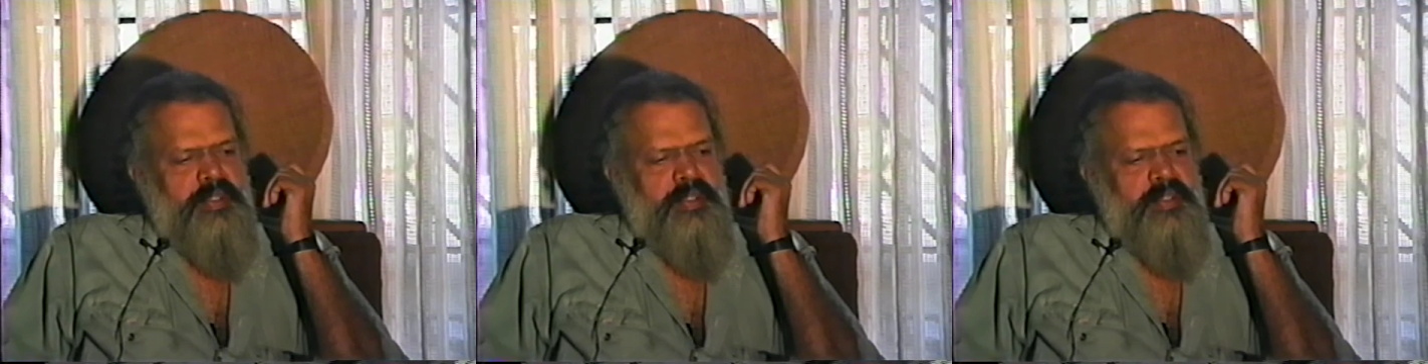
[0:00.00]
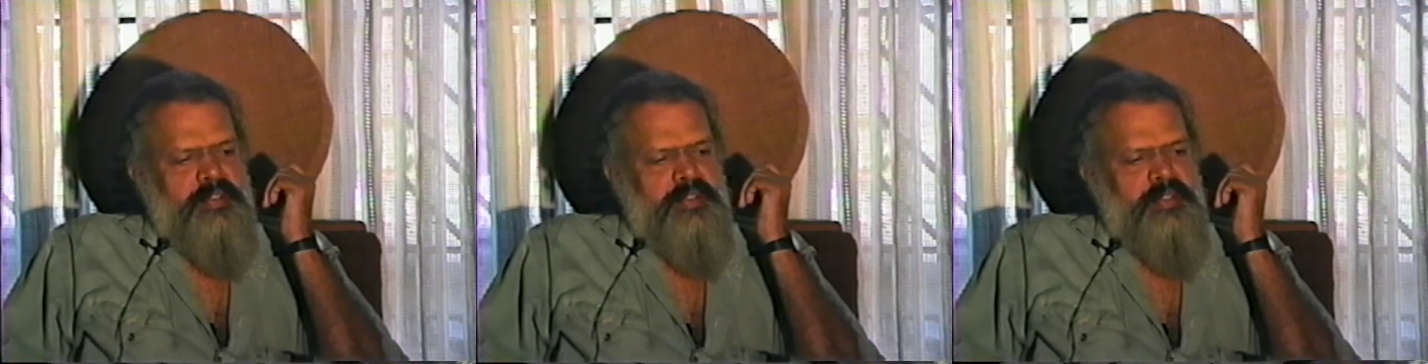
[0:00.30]

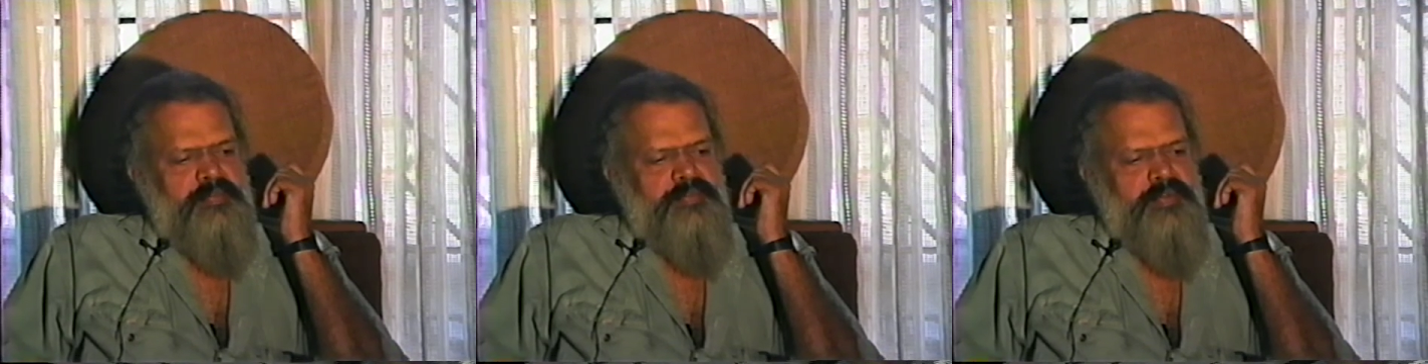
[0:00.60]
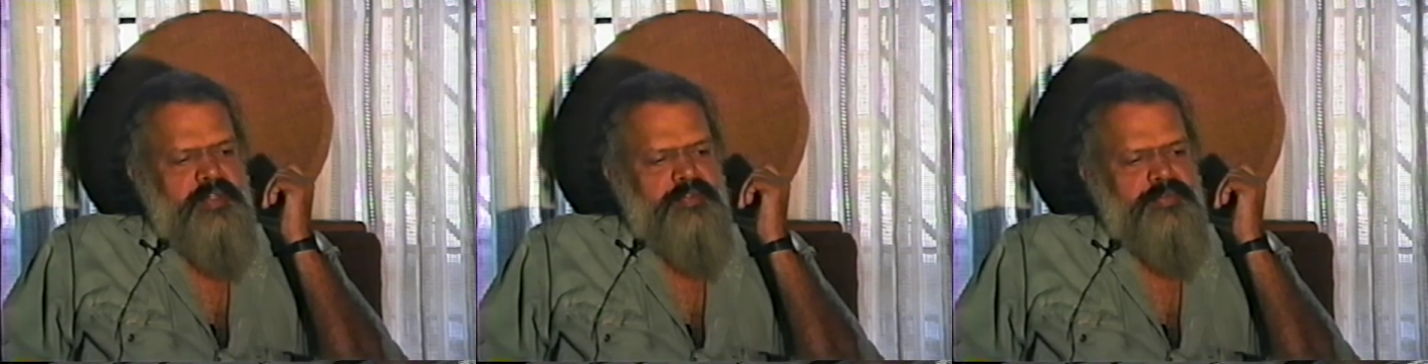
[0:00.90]
And then
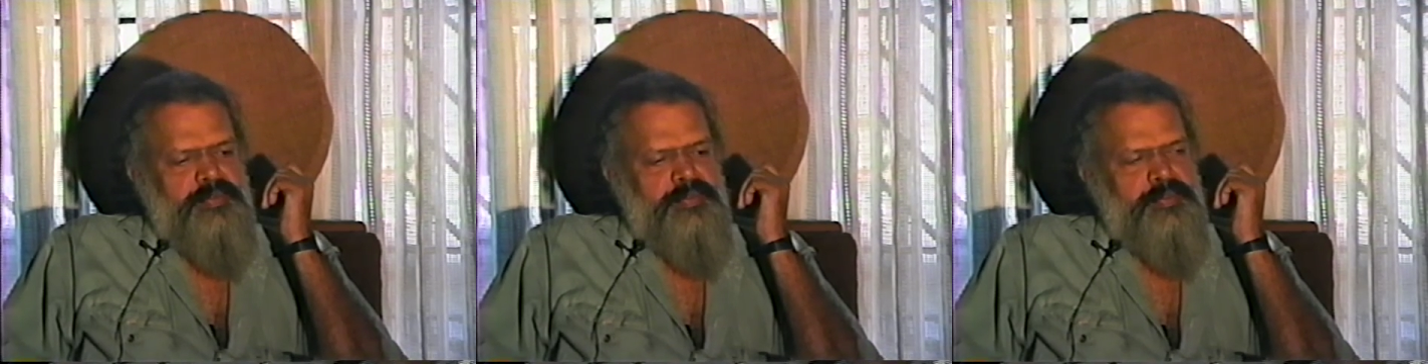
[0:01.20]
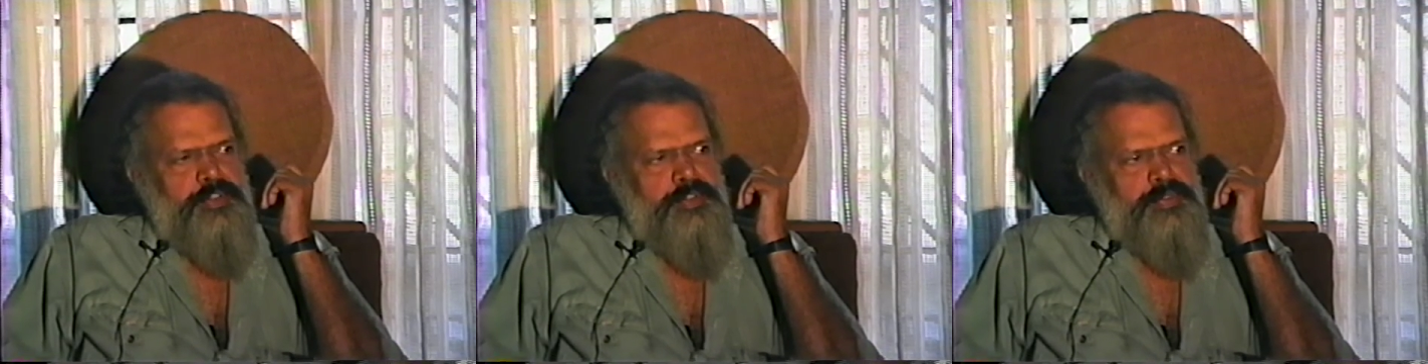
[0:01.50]
quite a few
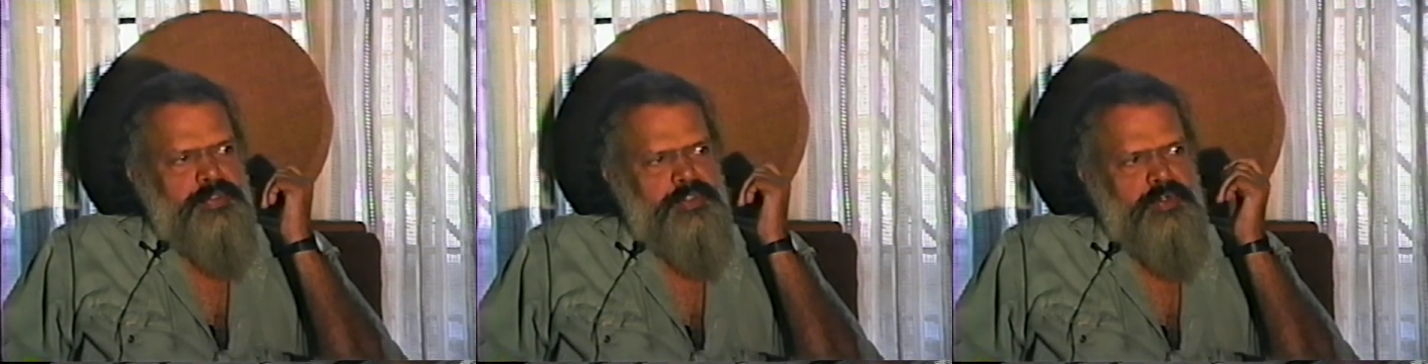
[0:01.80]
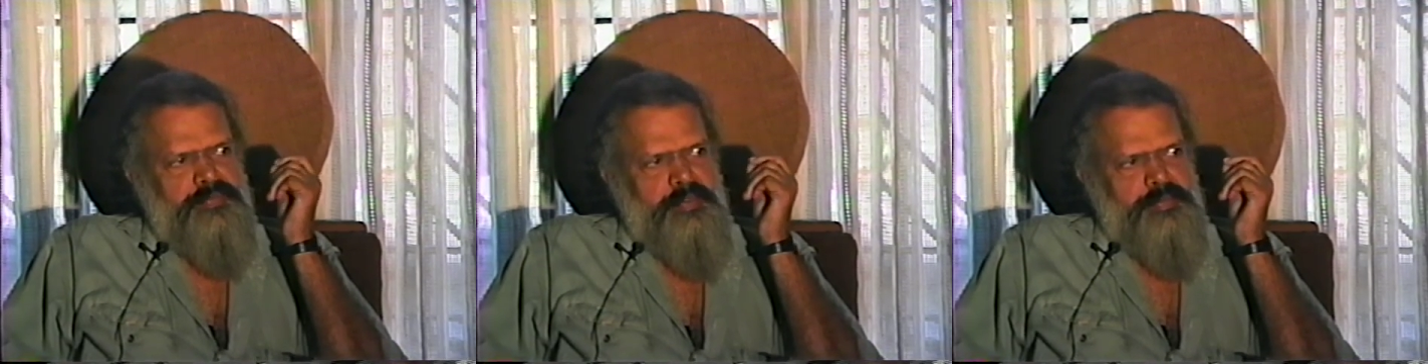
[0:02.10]

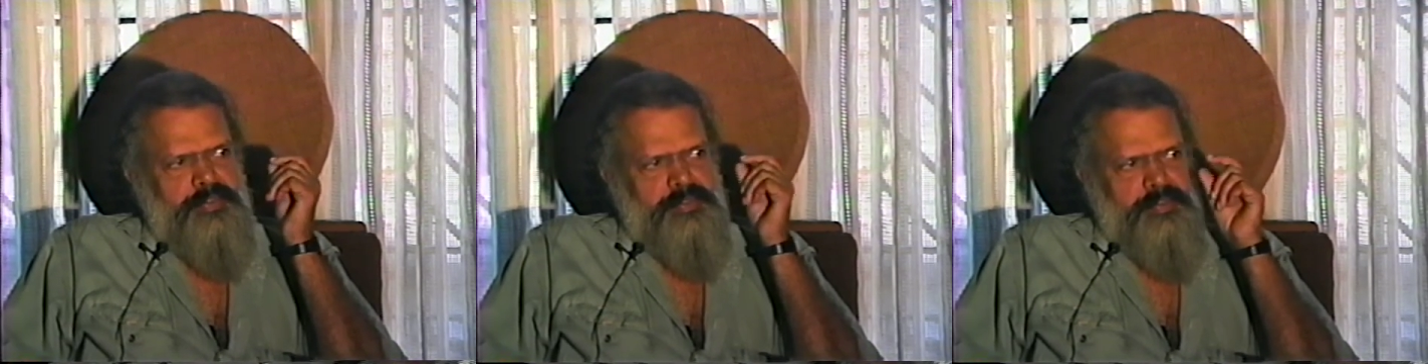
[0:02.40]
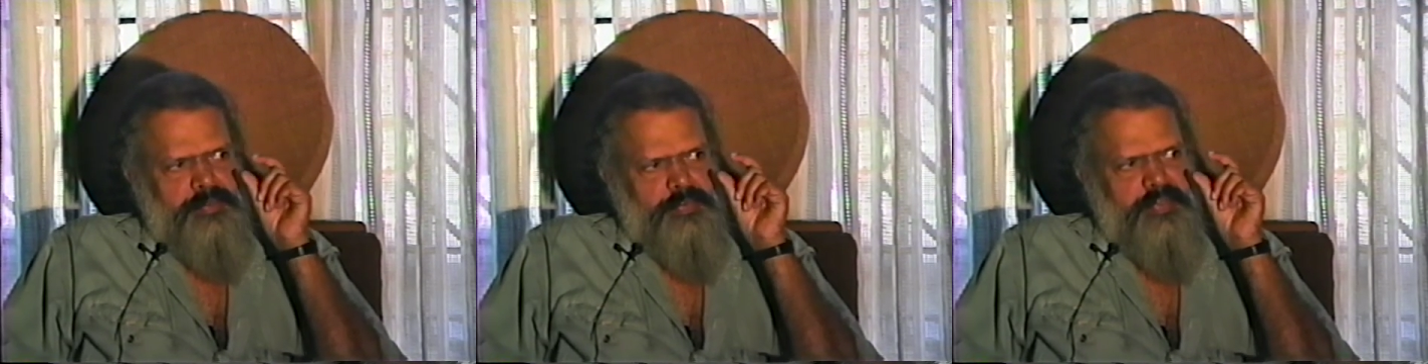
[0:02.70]
short films
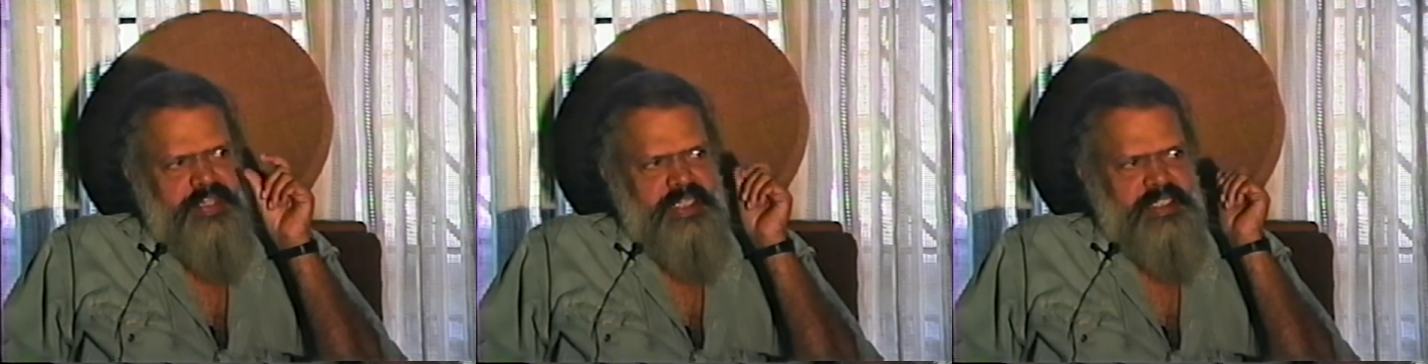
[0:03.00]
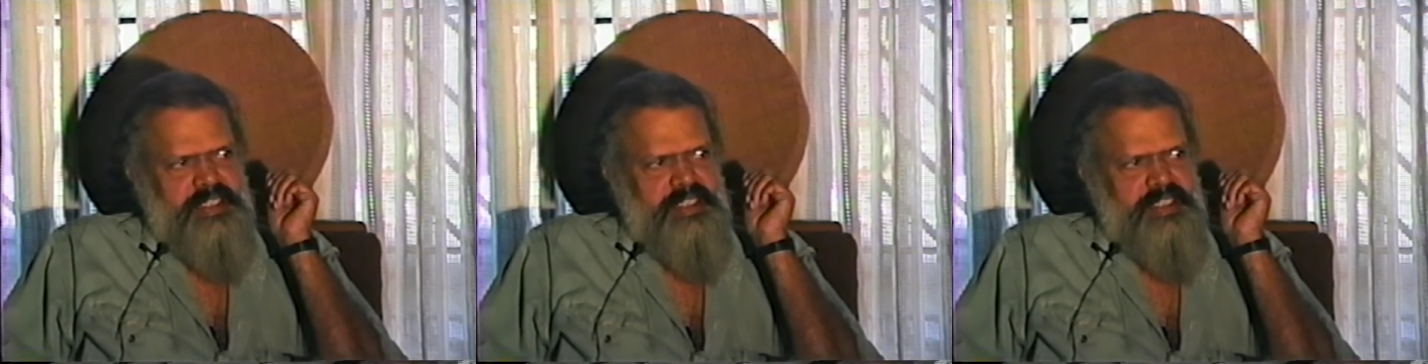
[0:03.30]
also, quickies,